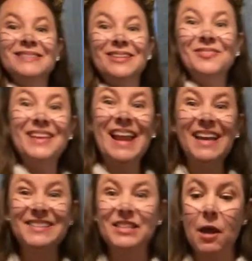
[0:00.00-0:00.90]
So the
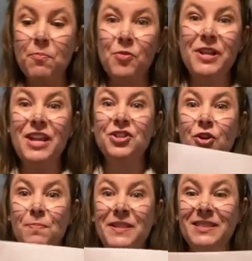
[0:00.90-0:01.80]
next step, you need
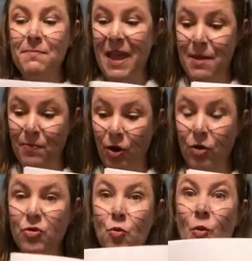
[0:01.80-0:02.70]
your piece of
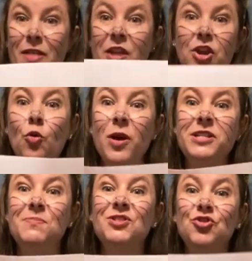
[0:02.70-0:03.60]
paper, the one that you're going
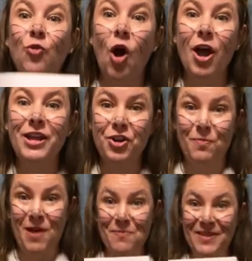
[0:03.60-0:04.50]
to be drawing
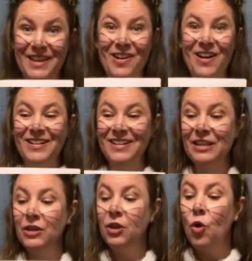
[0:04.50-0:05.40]
your pumpkin on,
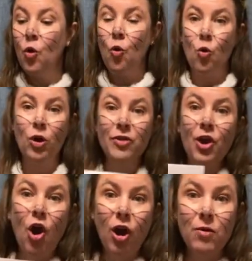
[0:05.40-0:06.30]
or the
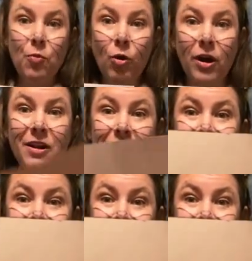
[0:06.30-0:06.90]
cardboard,